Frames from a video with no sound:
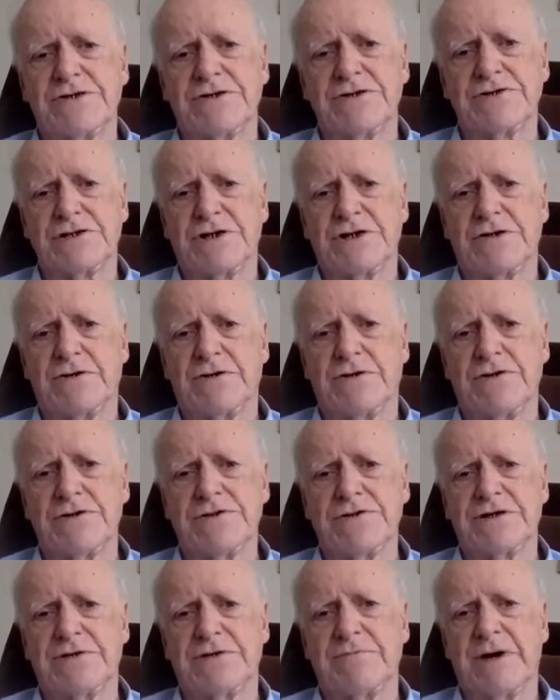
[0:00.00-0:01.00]
the
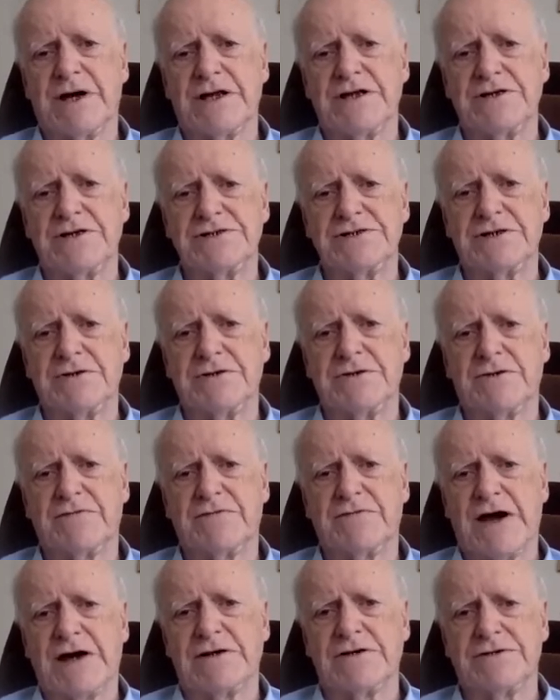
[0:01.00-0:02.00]
journals and managing
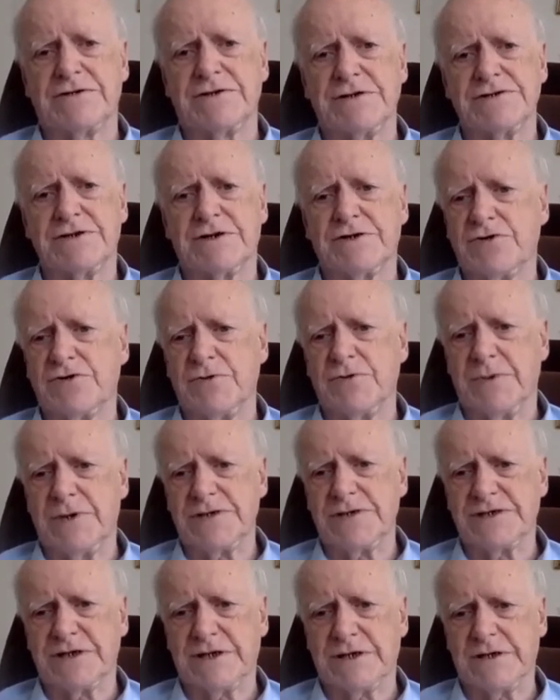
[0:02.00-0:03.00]
faculties are too
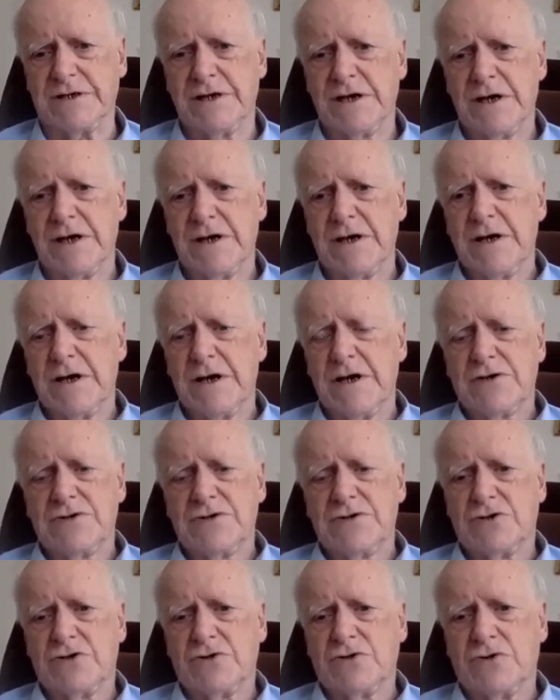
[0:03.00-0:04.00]
busy
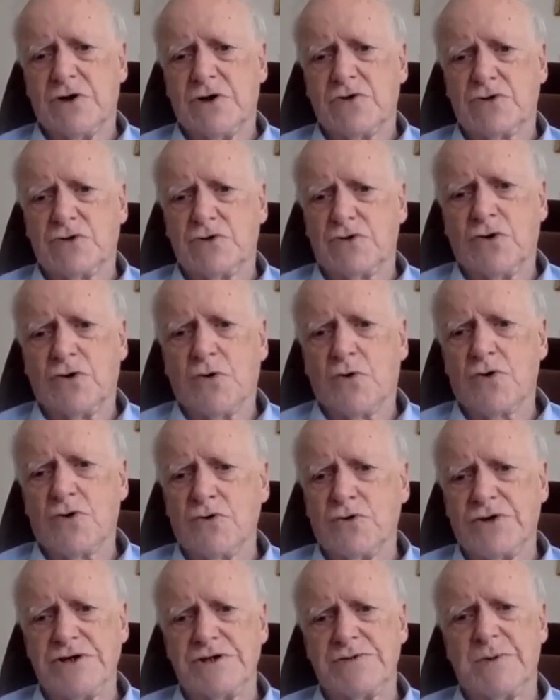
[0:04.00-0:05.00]
to know
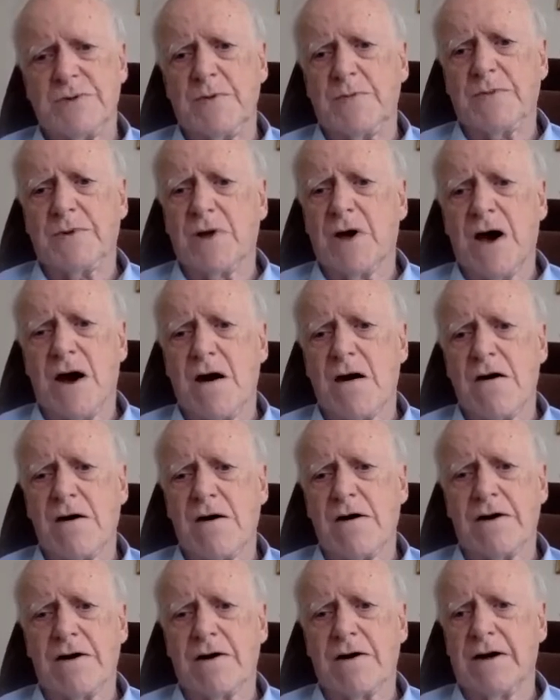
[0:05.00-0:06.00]
who these people
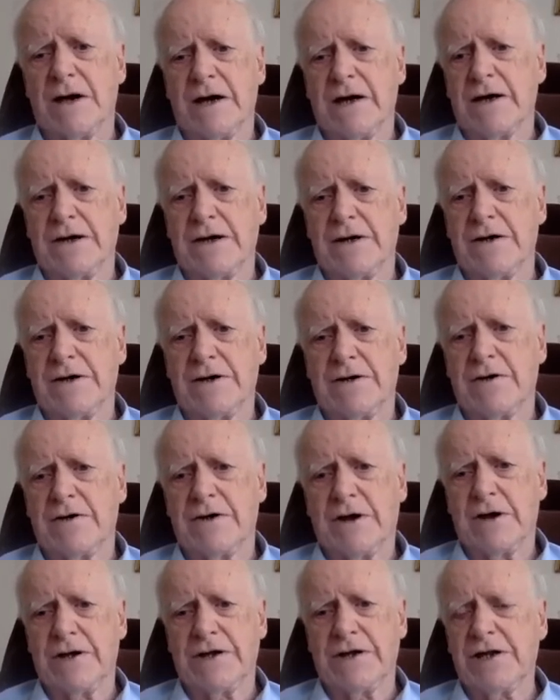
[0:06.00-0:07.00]
are
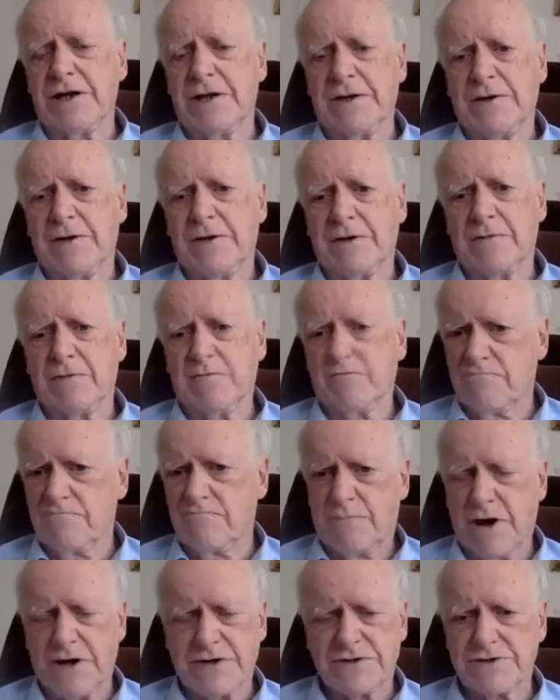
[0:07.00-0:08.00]
in any
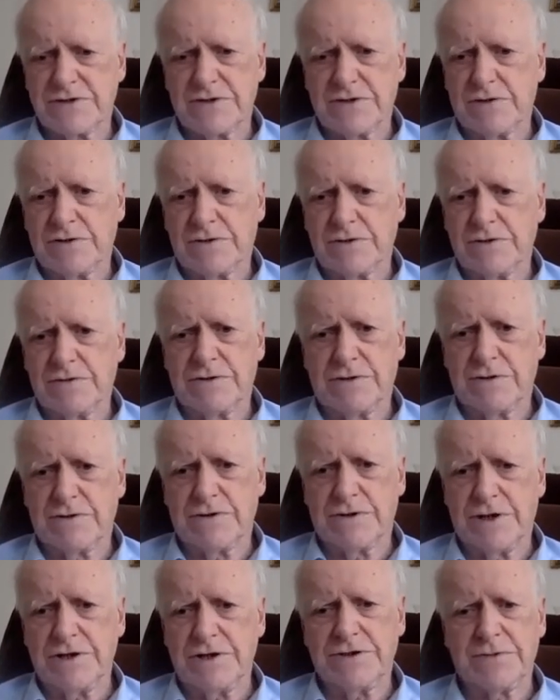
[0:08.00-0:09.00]
personal
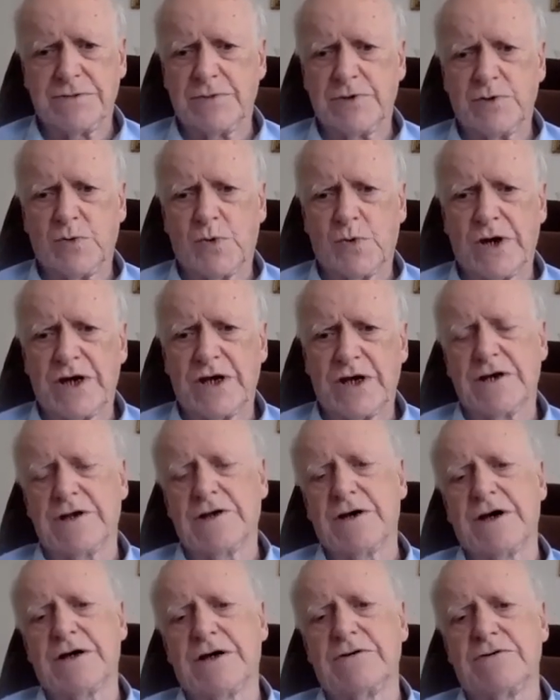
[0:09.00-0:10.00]
or intimate
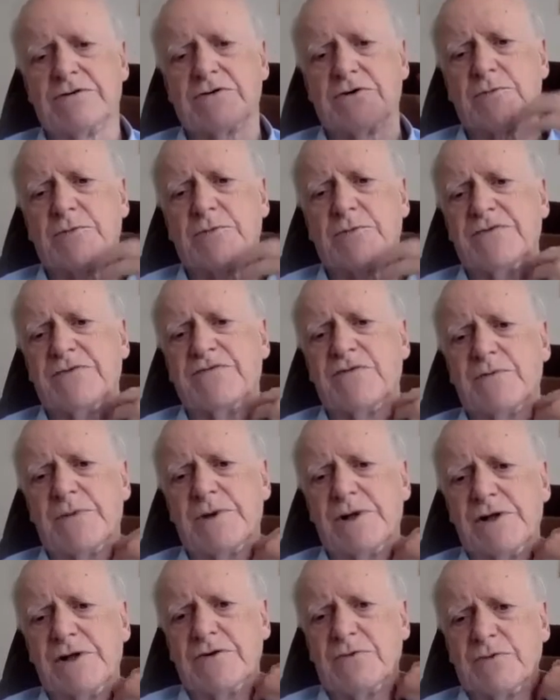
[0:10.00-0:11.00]
way, and to be
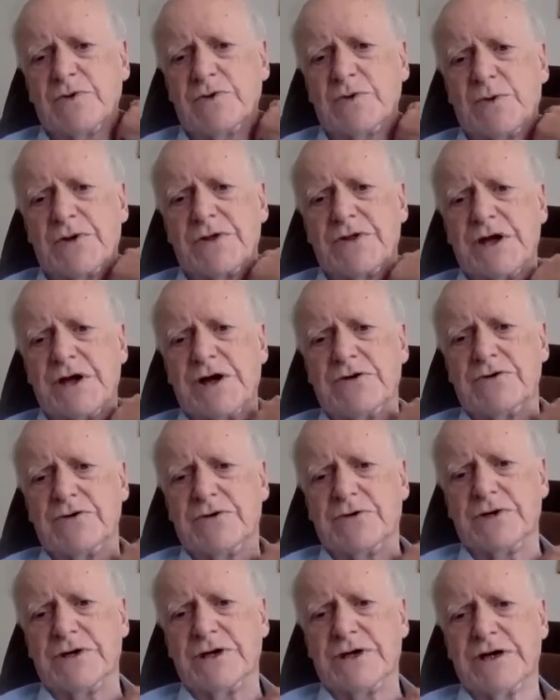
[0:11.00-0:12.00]
familiar with what they are
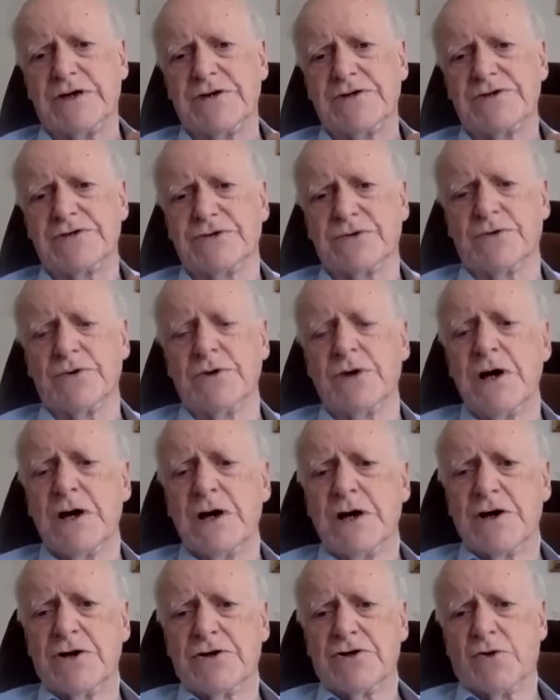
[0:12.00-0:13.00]
doing. And so
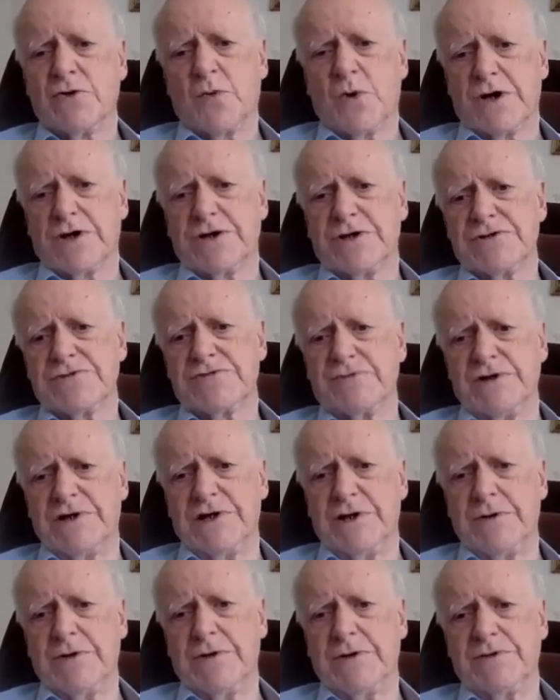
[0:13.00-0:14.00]
the work is
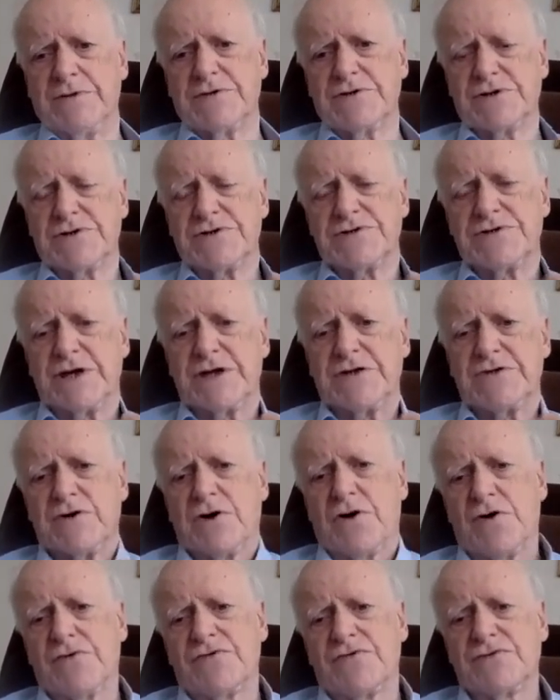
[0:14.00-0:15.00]
really just sent
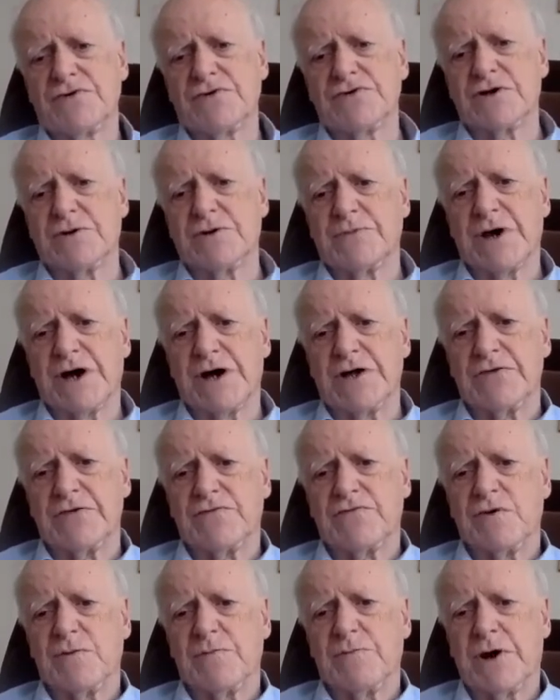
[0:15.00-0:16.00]
off to some kind of
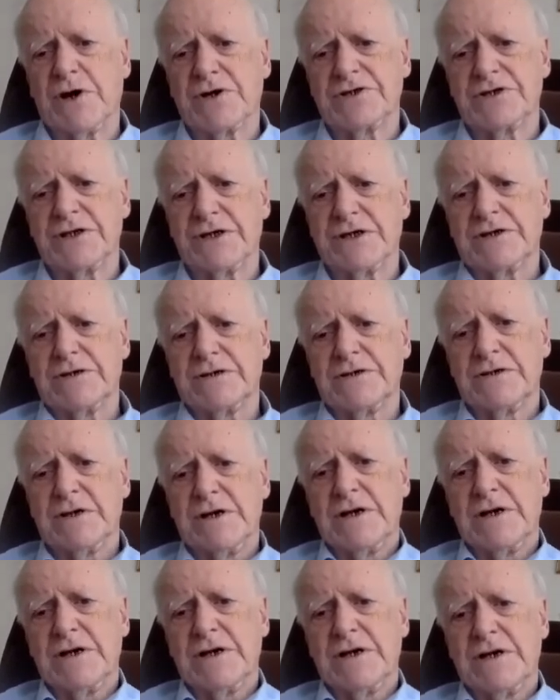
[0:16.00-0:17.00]
robotic
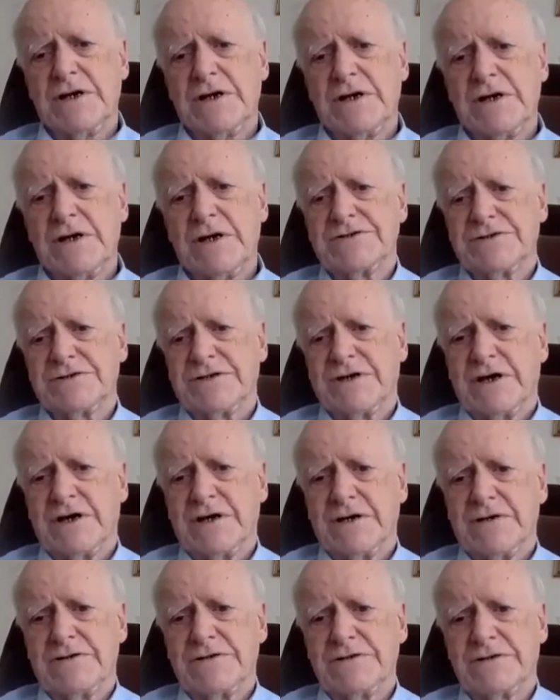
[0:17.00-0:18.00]

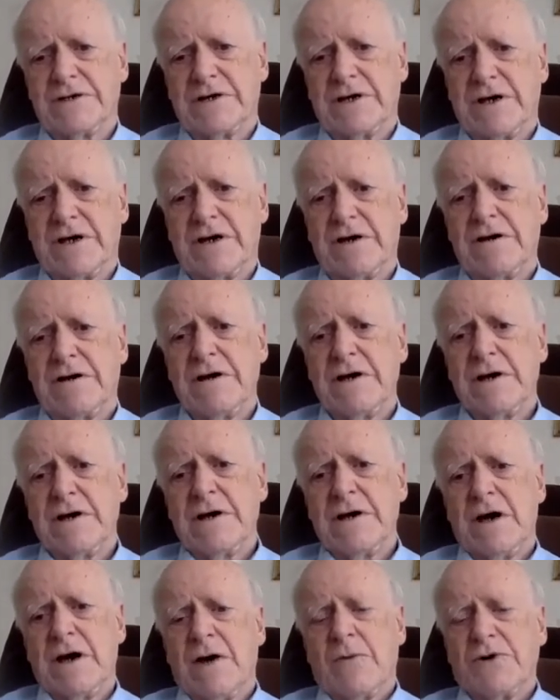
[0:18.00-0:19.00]
exercise,
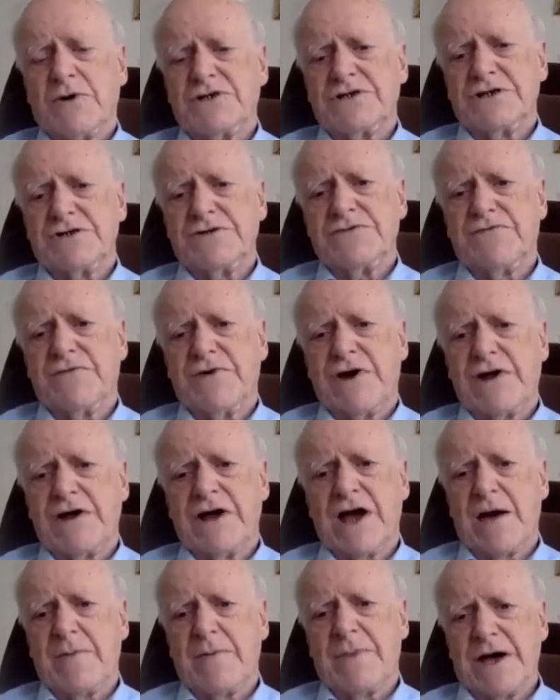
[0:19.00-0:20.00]
which is
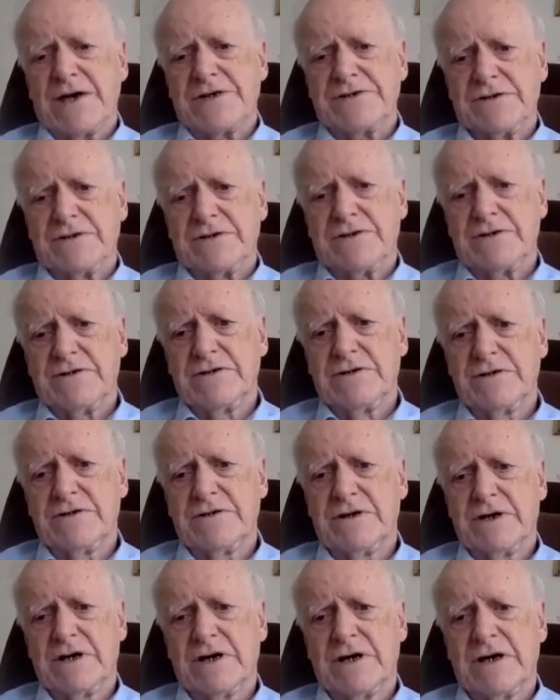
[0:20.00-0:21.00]
very haphazard.
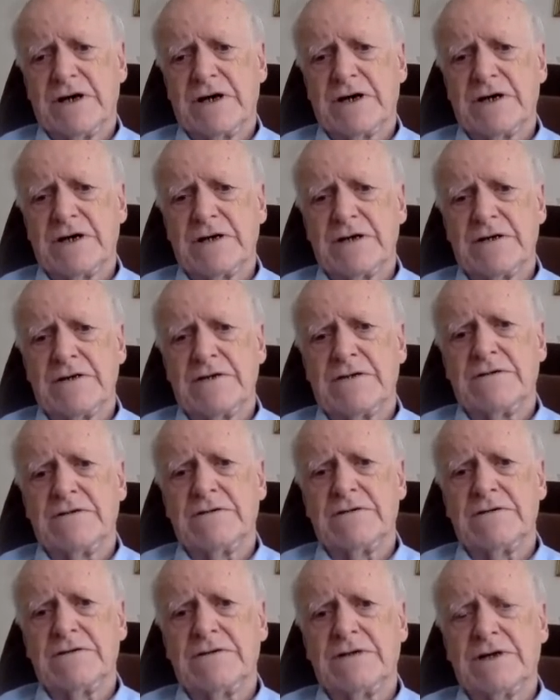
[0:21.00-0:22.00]

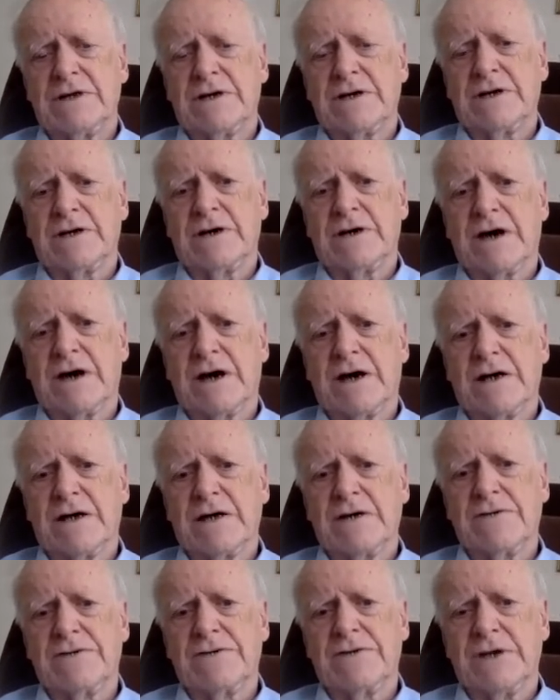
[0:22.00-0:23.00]
And
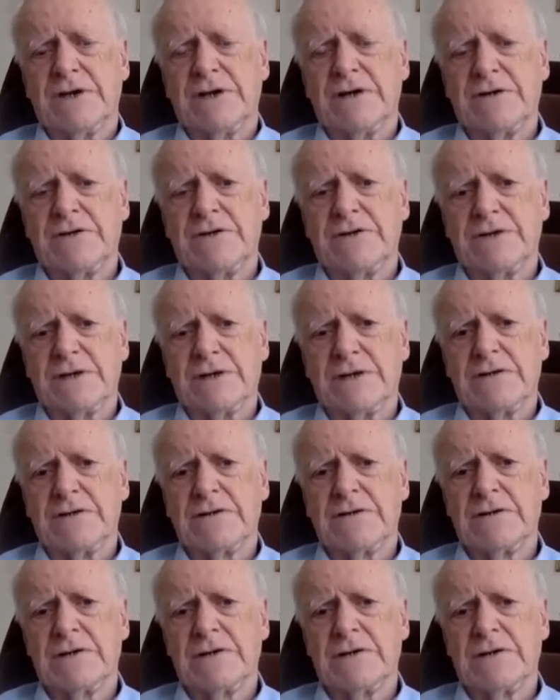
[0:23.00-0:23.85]
I think that